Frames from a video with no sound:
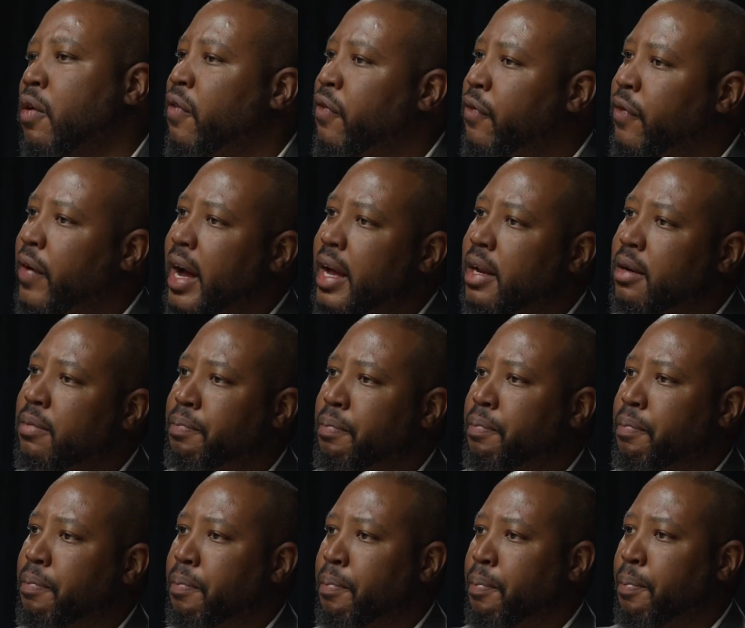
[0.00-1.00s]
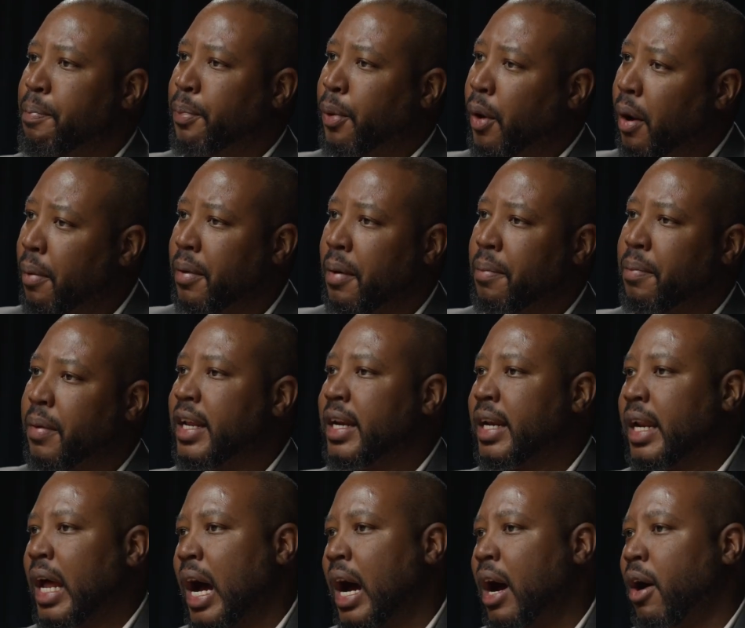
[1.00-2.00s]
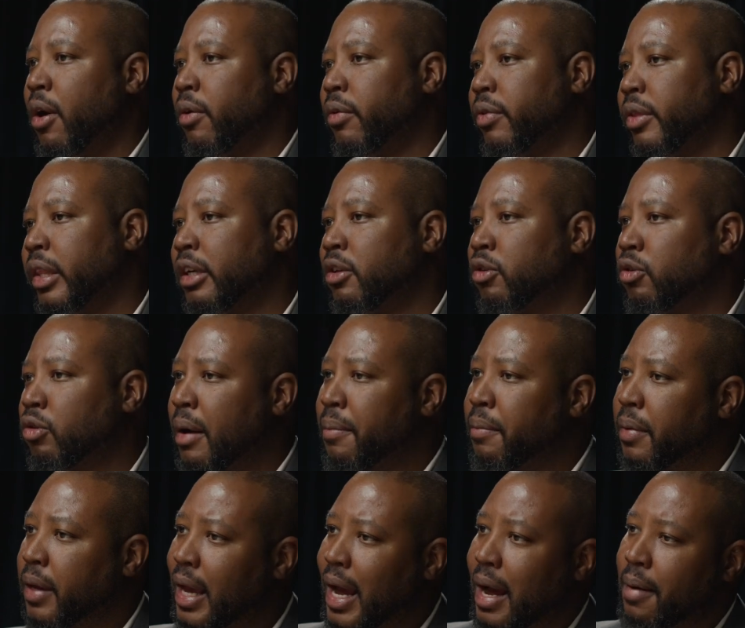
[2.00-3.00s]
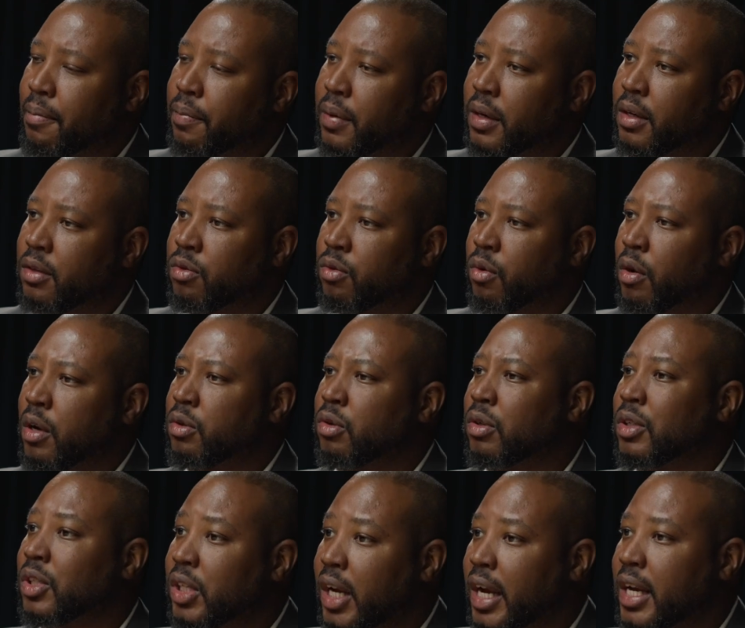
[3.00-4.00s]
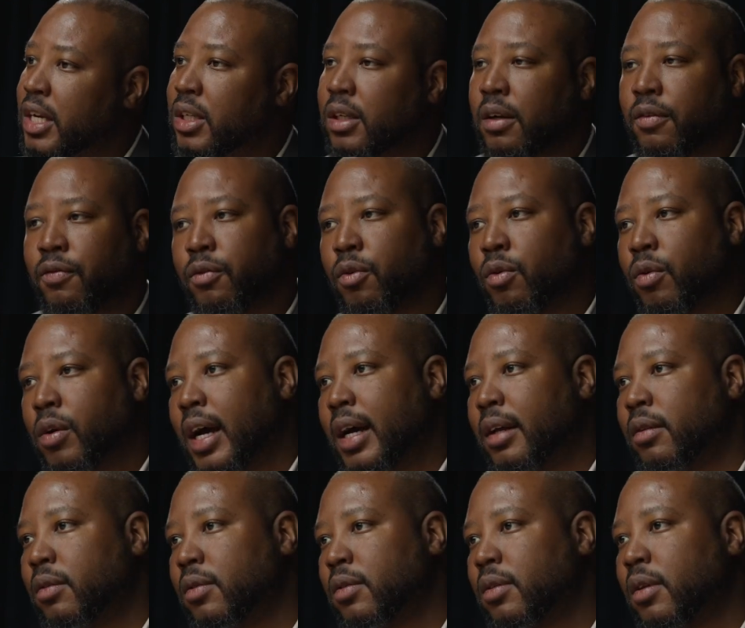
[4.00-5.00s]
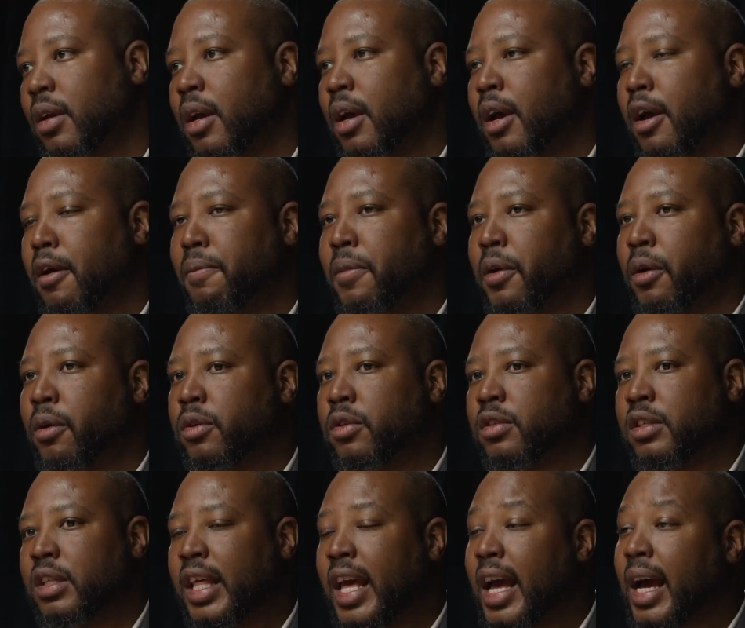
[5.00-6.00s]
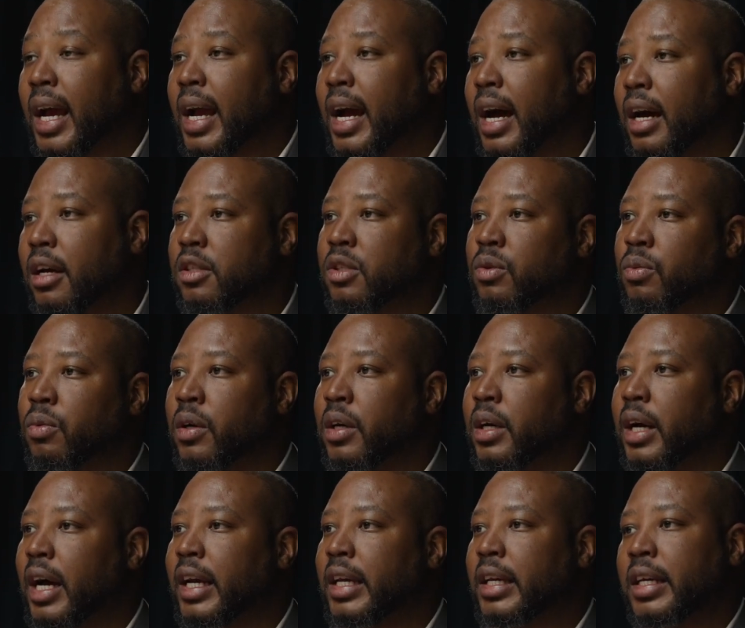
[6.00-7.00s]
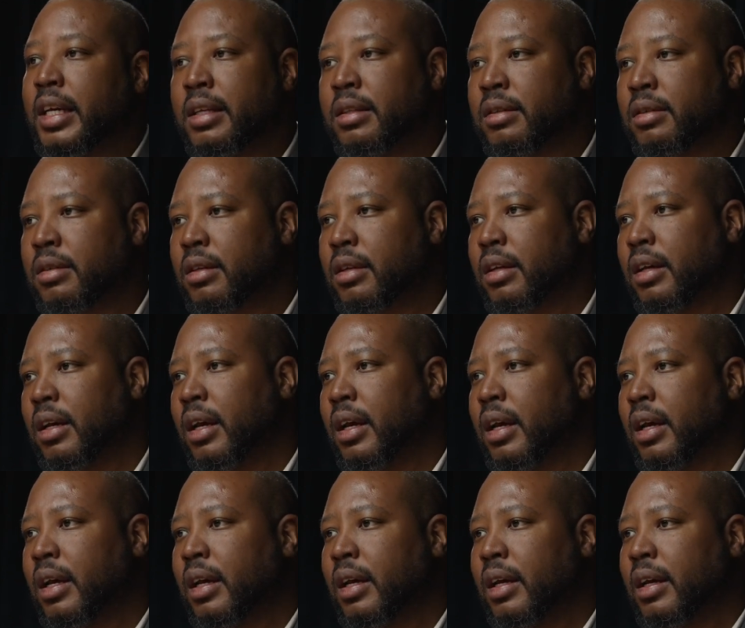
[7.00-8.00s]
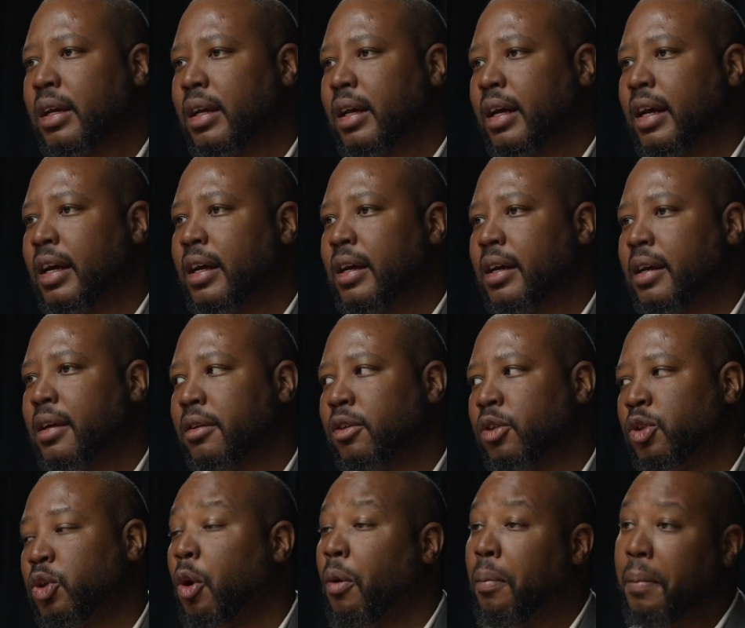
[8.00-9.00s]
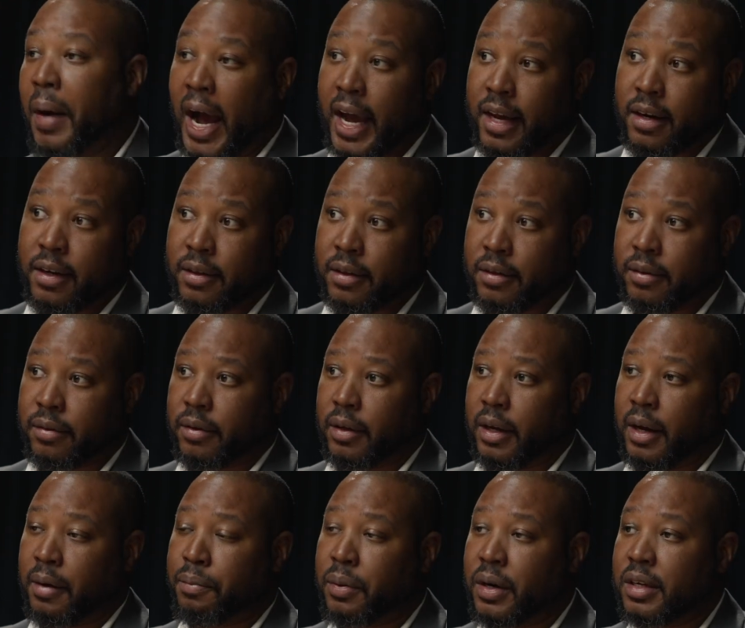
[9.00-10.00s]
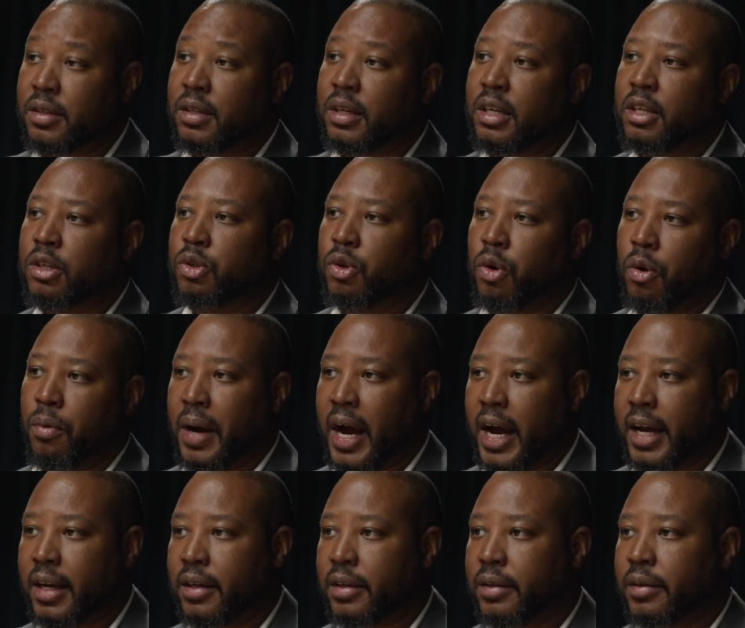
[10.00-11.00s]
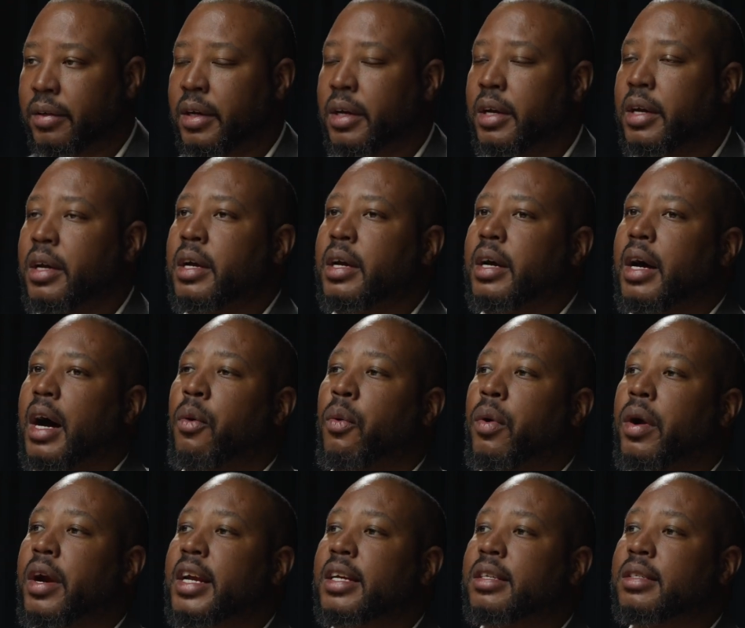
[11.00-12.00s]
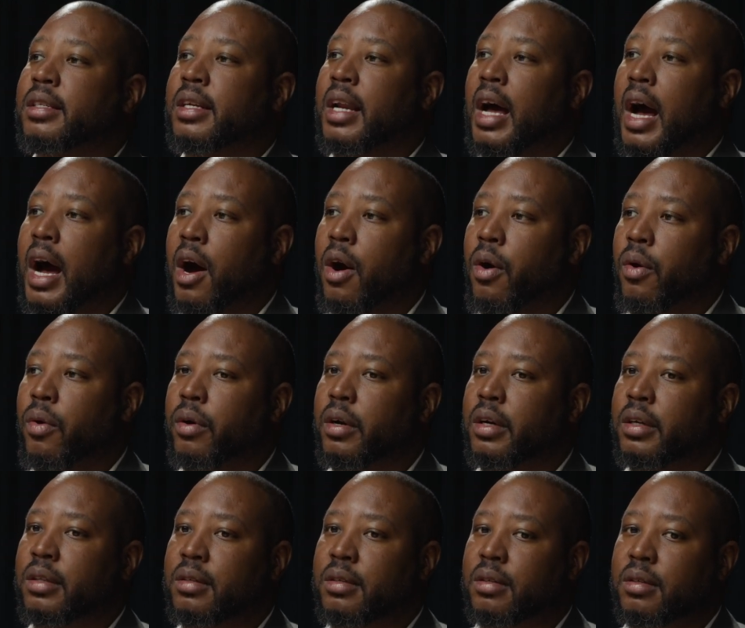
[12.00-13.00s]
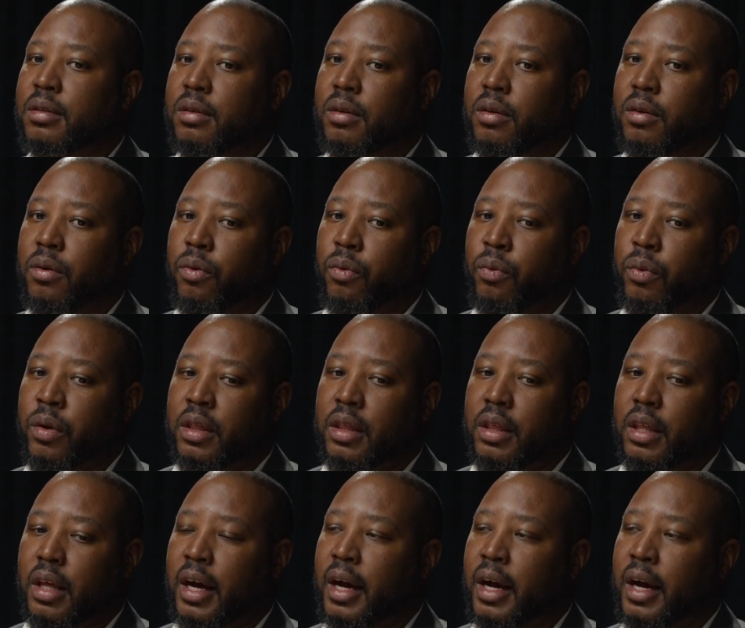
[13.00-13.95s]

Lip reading: find probably now the Trump camp is going to change a few cards, because their cards were against Joe Biden, President Joe Biden, whereas now it's with